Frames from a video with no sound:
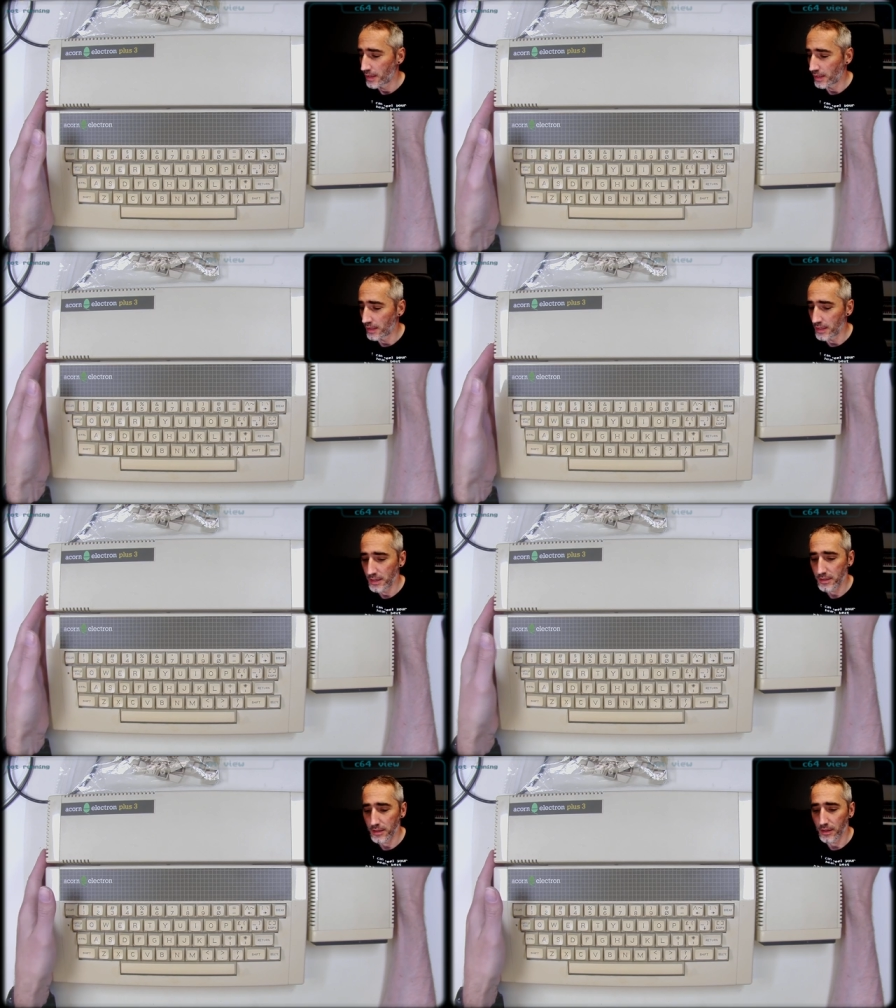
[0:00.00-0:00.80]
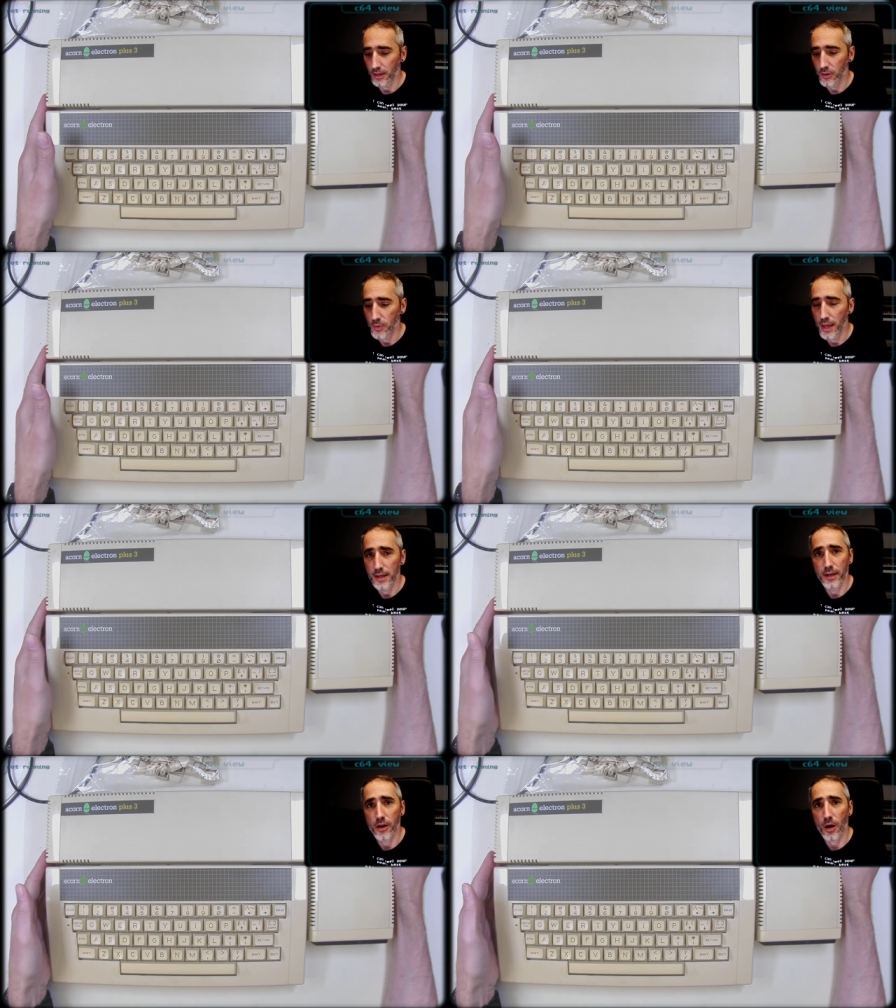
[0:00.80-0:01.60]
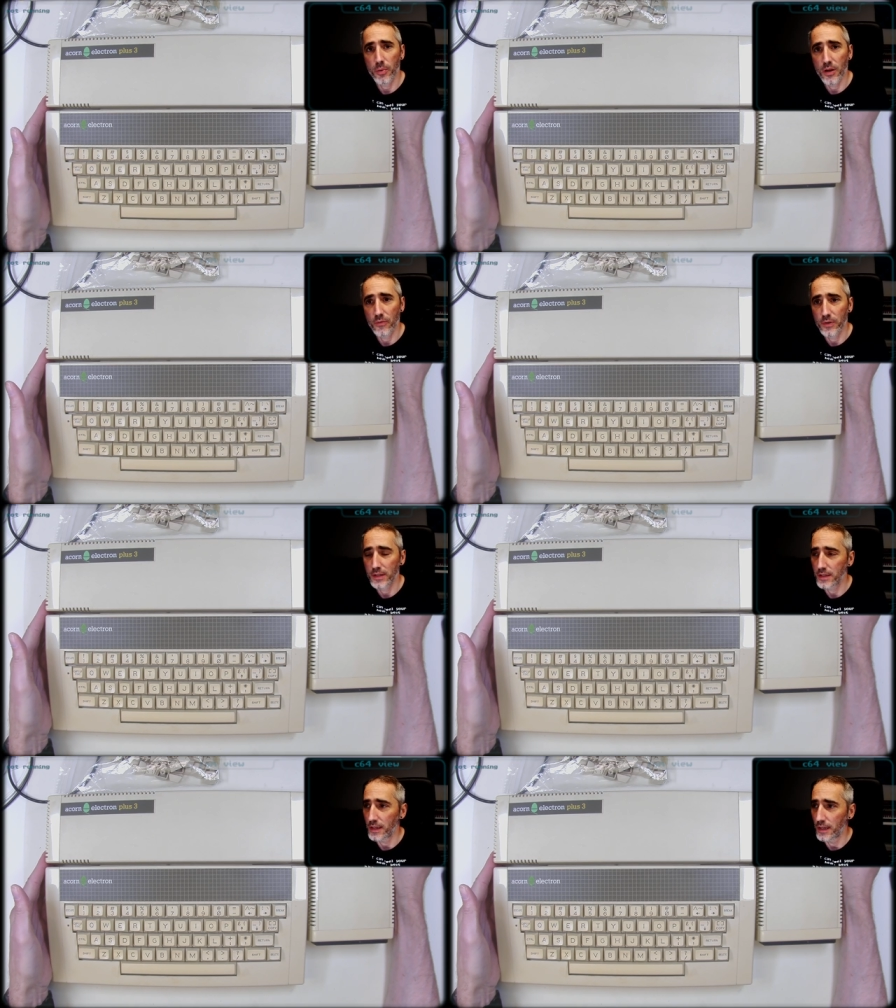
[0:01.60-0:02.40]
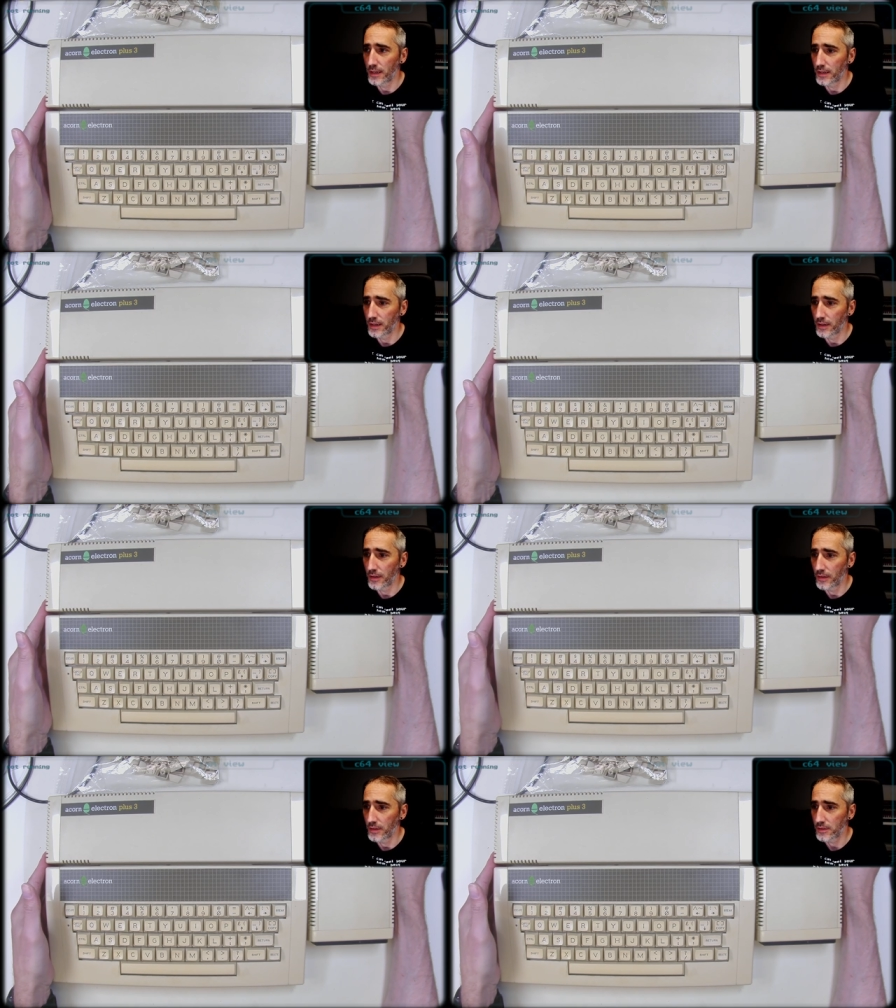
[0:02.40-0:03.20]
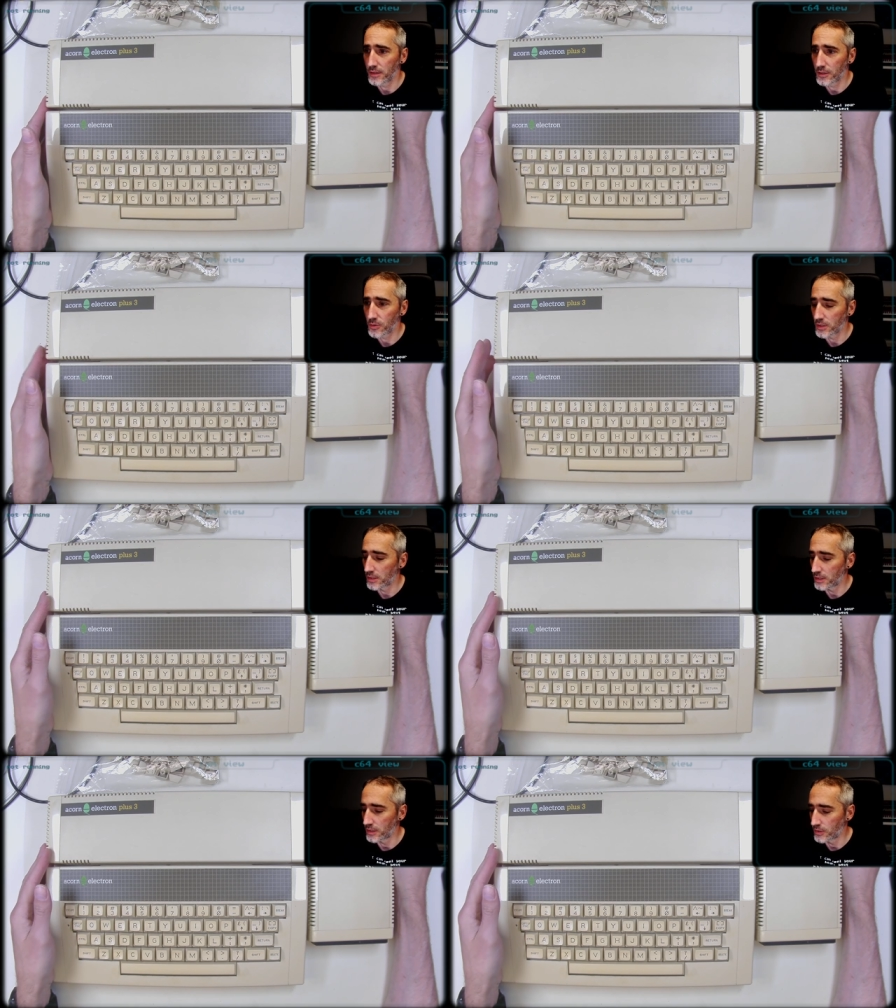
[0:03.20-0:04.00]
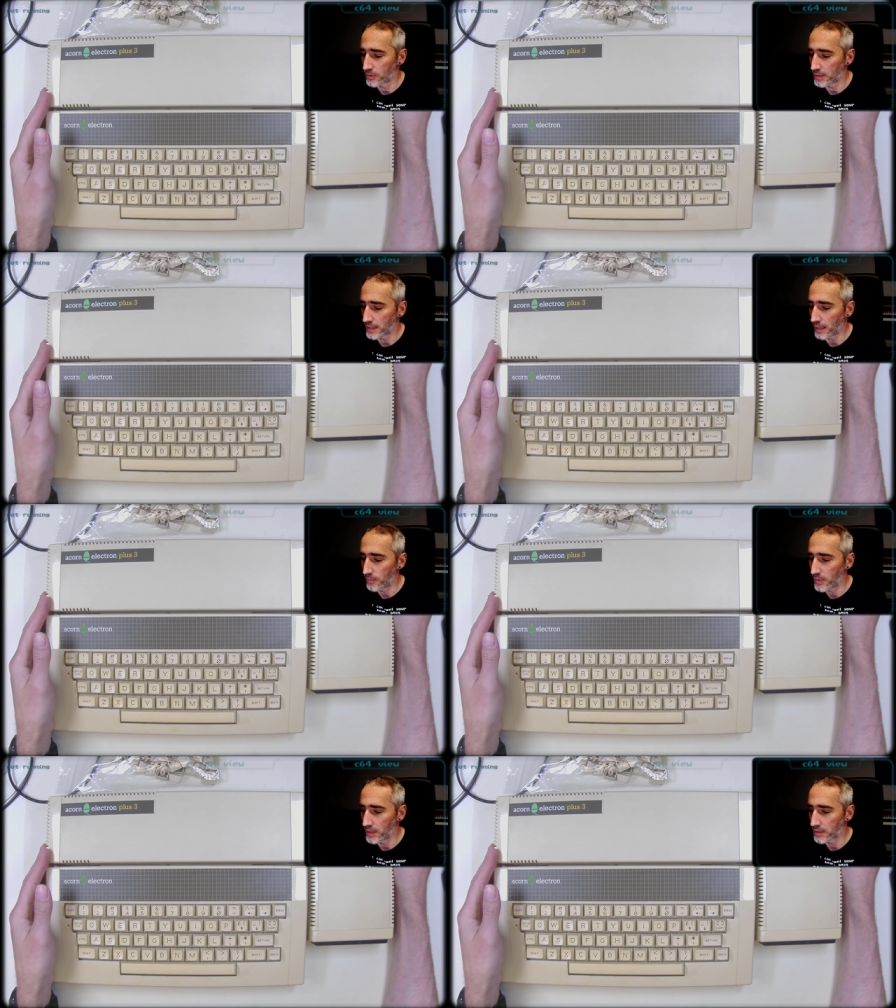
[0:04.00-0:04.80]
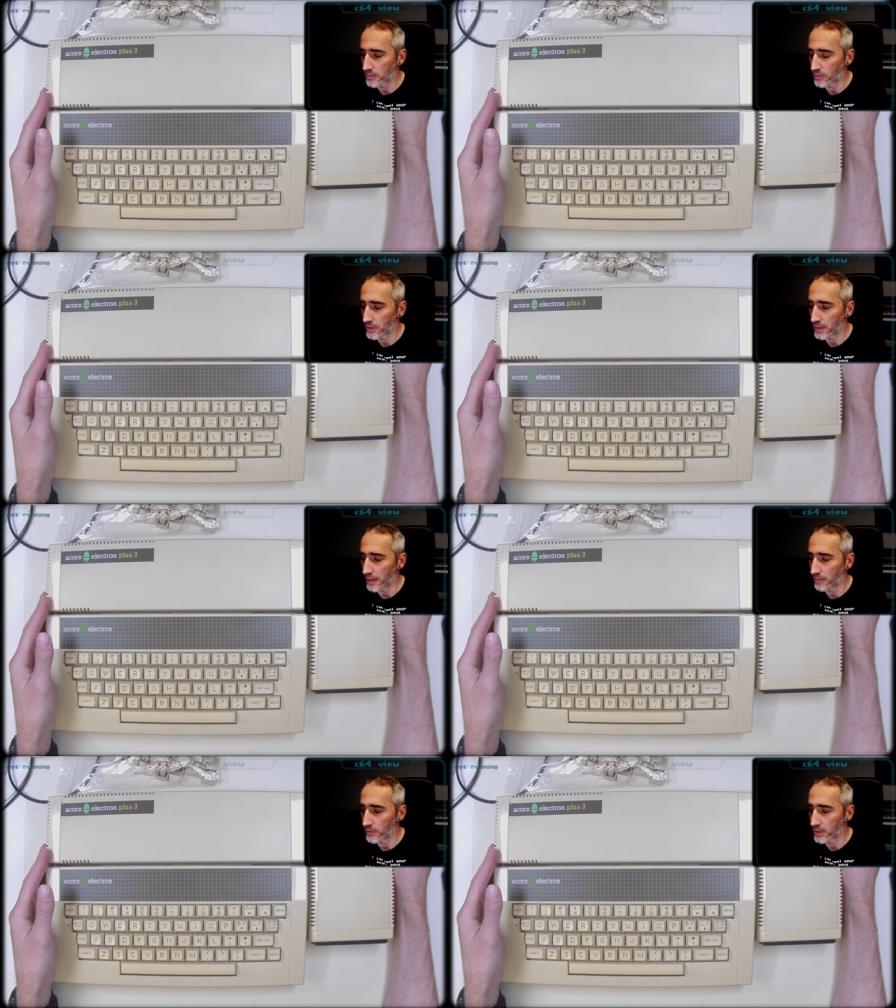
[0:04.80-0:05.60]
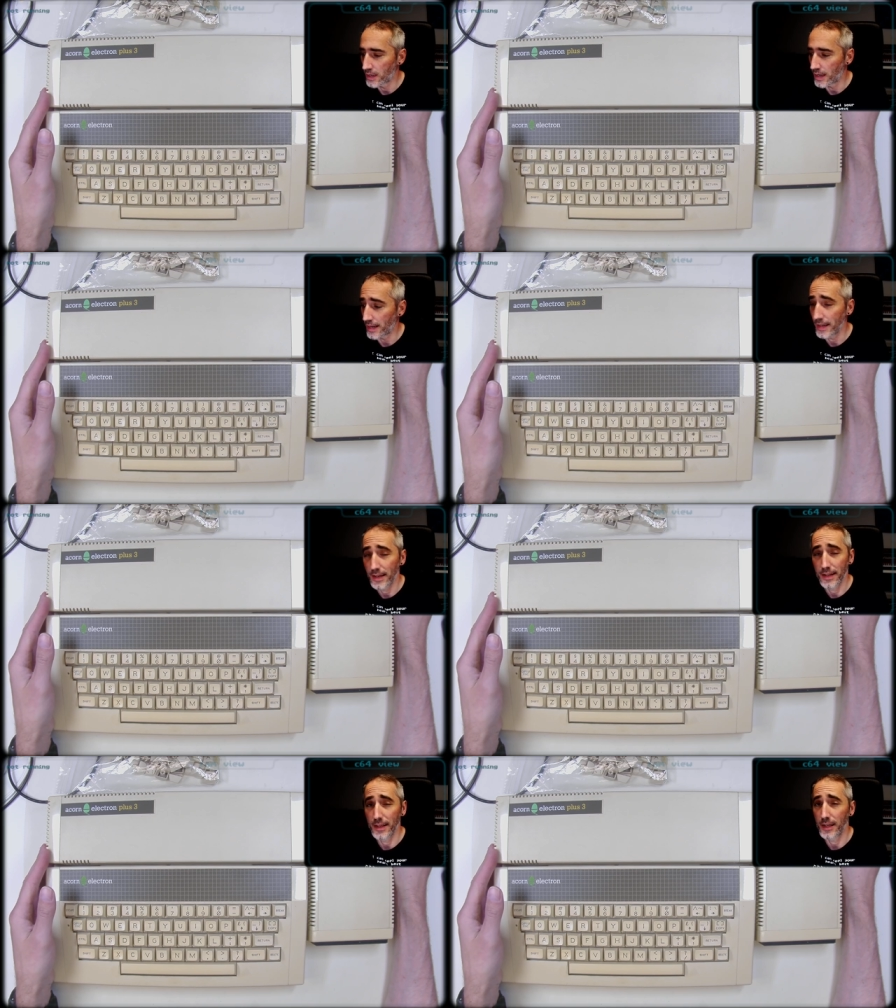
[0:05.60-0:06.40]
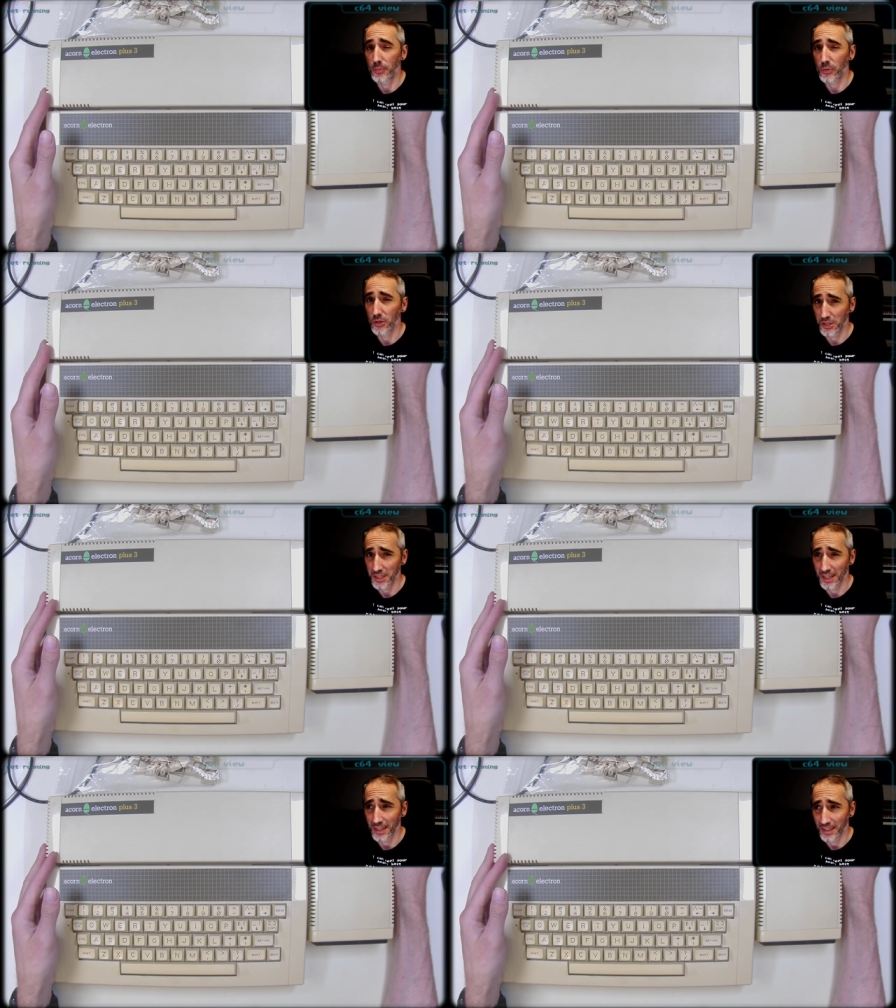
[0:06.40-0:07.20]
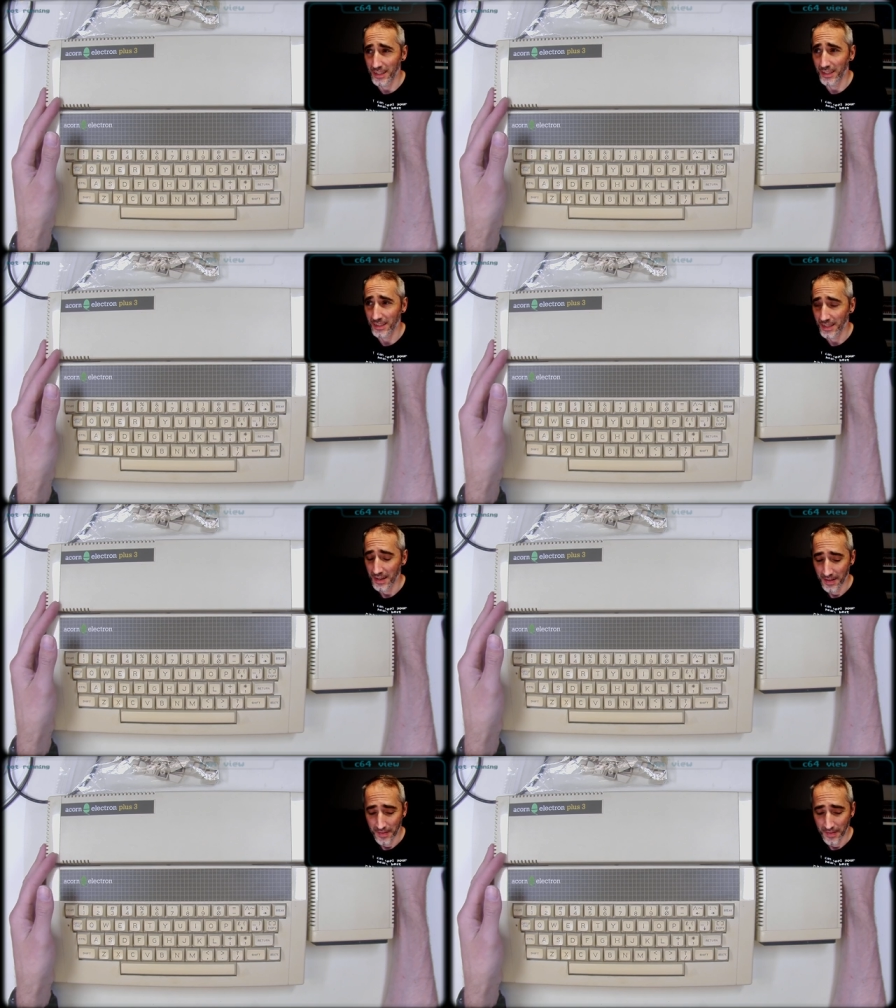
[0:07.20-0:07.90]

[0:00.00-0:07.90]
at least uh, create a copy of it and uh, is interested in to send me this one, I would highly appreciate this.